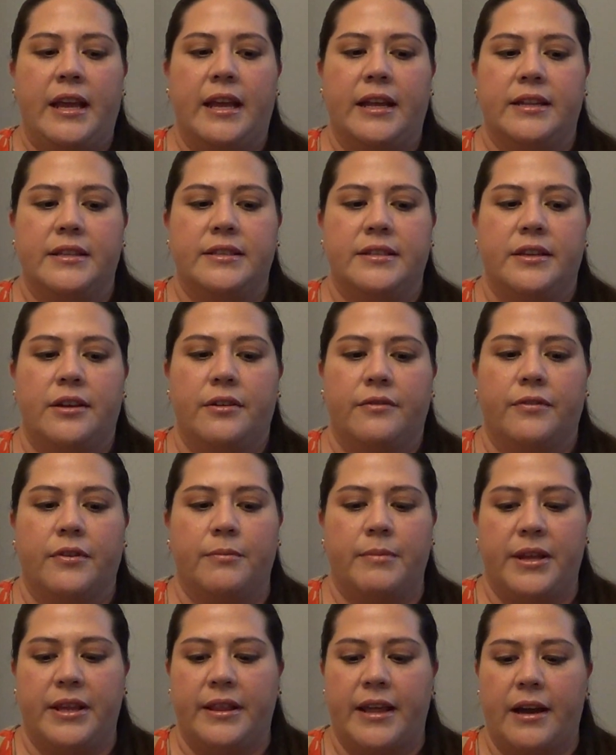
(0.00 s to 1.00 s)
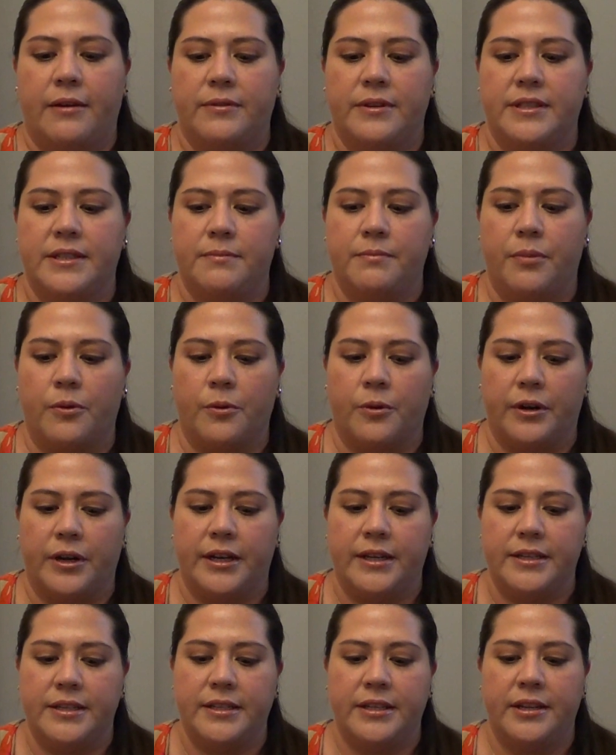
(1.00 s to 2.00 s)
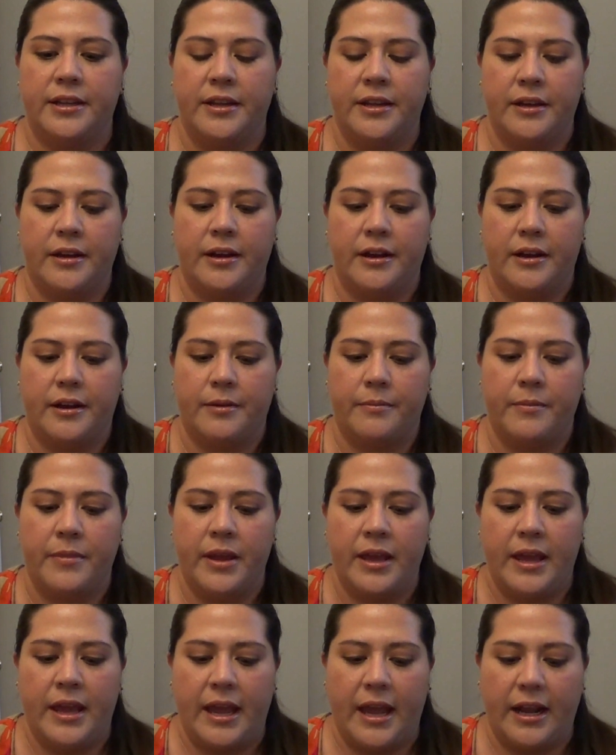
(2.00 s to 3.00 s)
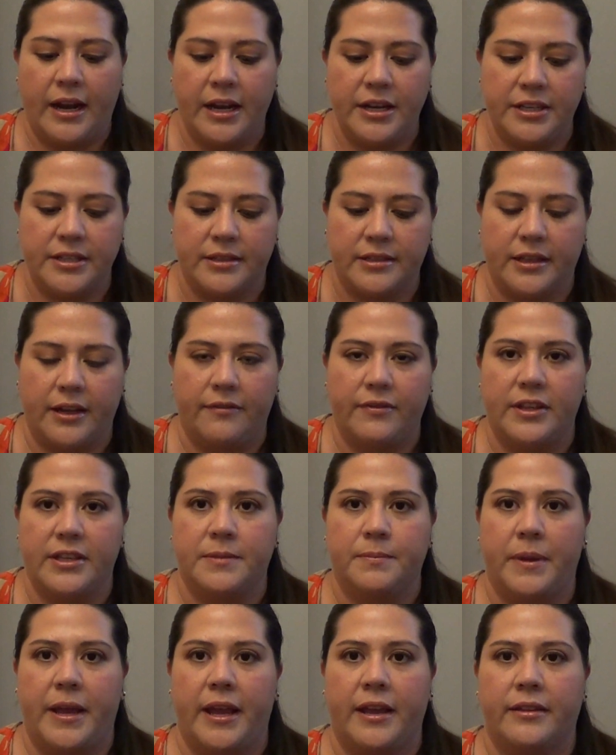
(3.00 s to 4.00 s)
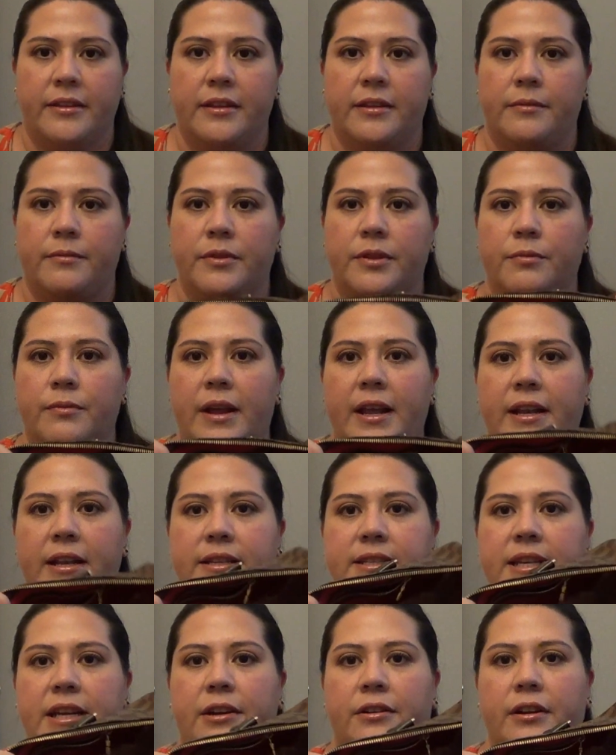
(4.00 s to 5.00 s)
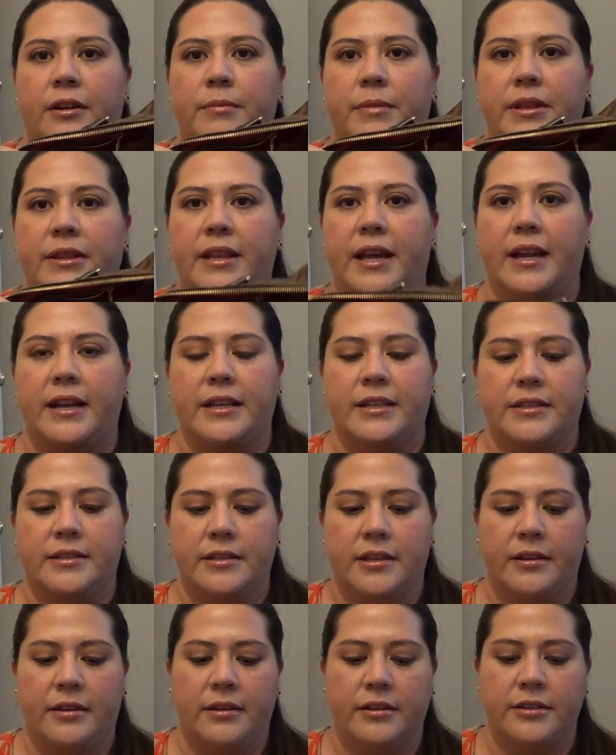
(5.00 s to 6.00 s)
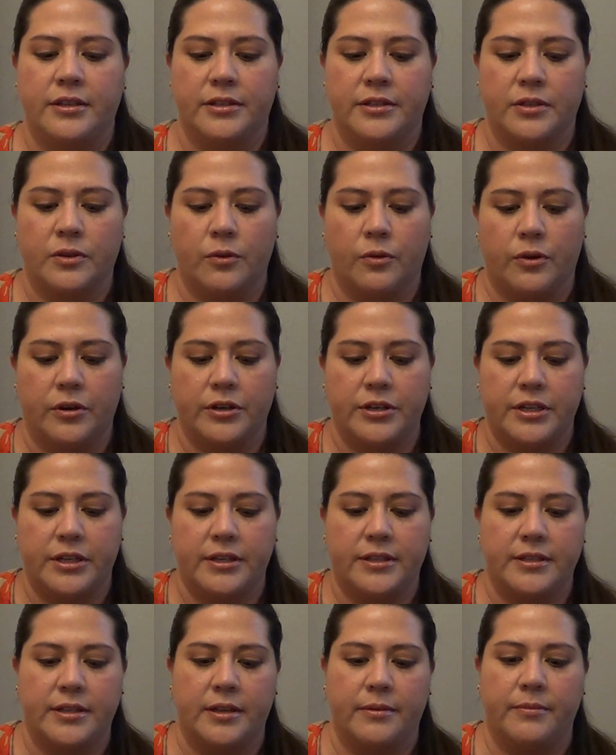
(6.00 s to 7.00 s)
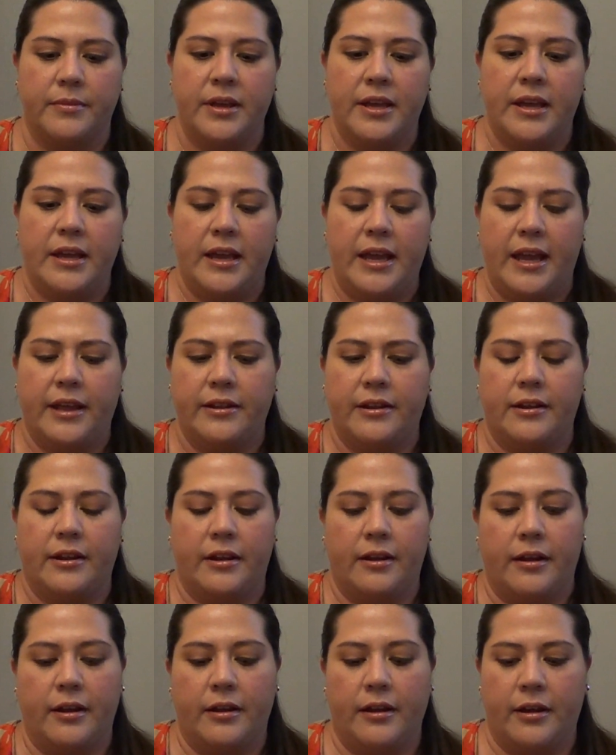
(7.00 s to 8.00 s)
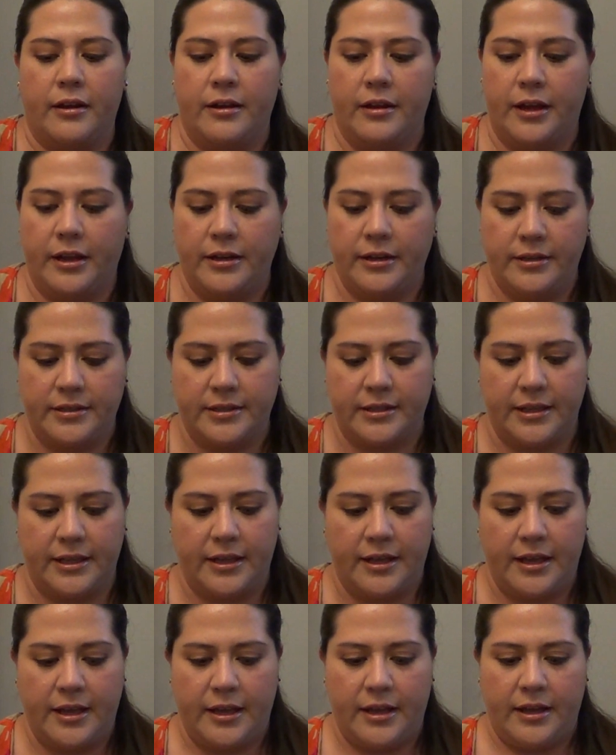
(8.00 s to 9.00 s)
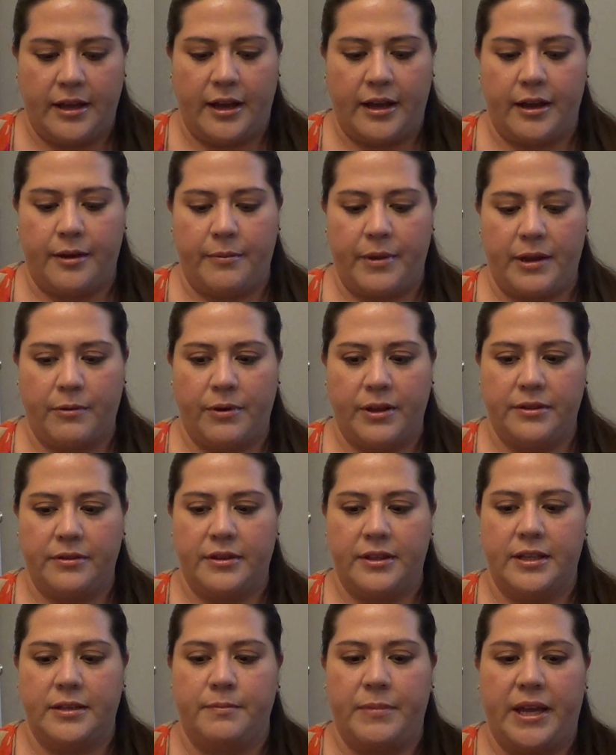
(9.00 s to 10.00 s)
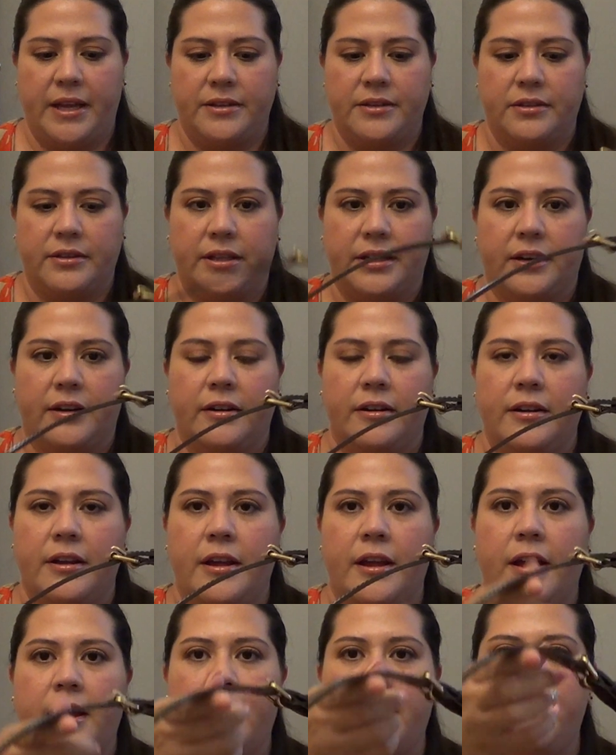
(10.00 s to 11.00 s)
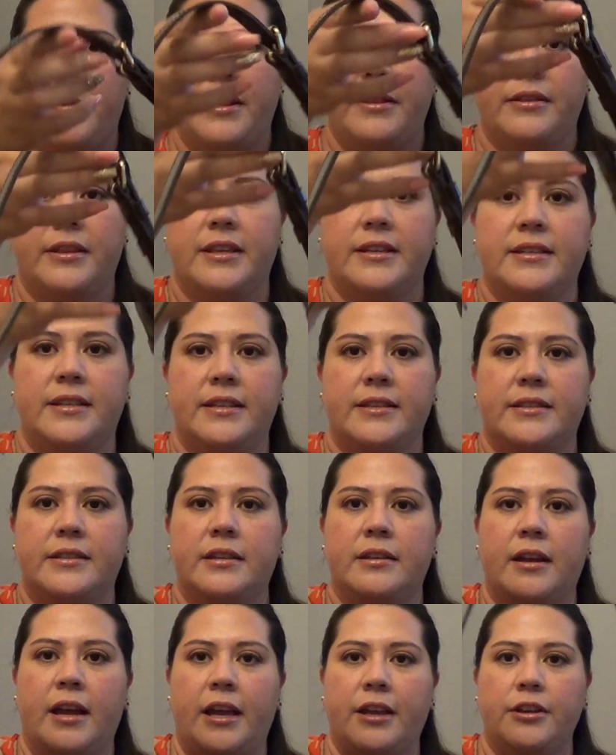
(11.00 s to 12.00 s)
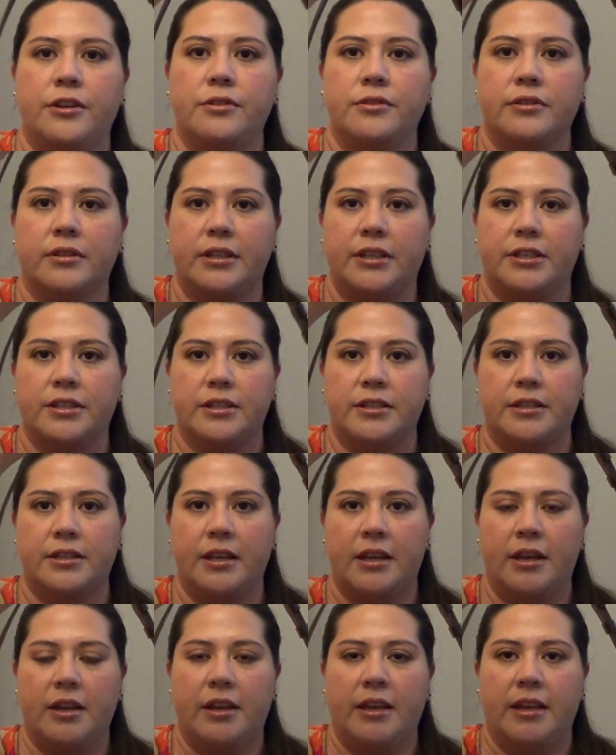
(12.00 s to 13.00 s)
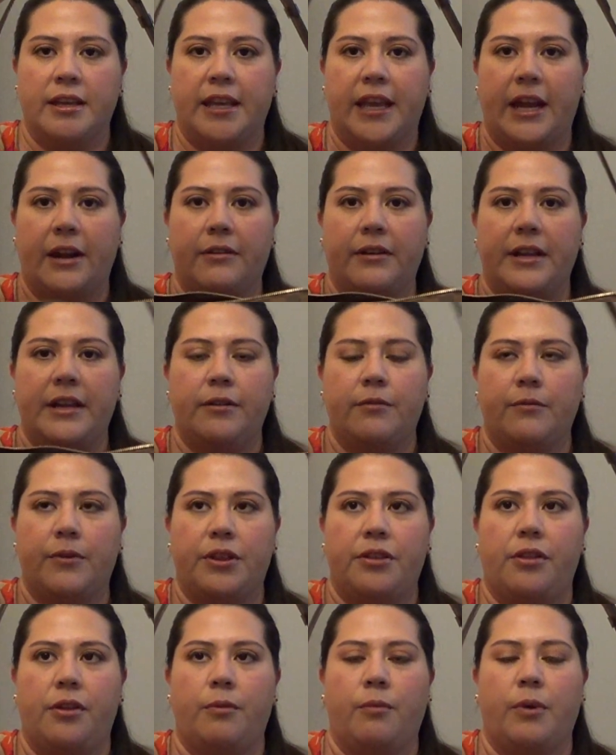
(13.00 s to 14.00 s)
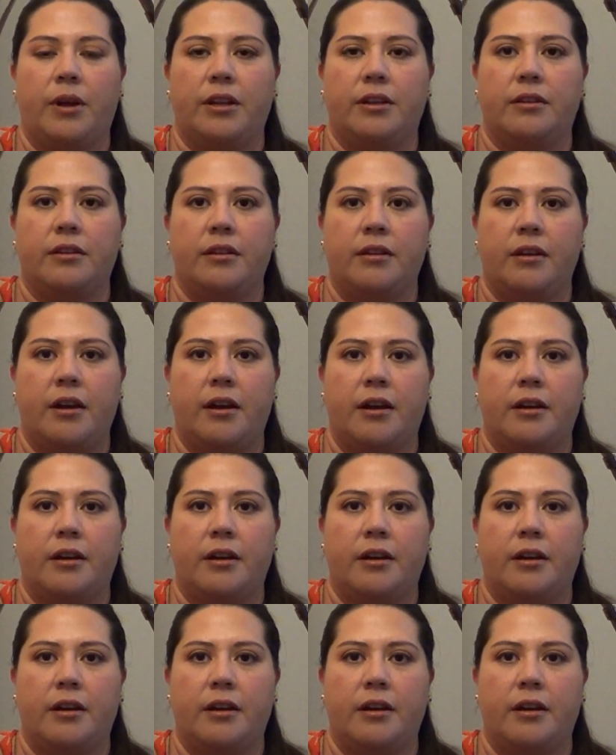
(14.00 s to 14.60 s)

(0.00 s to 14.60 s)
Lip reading: And so for me that was important. And I just love this bag. The red interior, I mean, that is just gorgeous. And honestly, I went with the Bandouliere, and this is, I usually just carry it with the one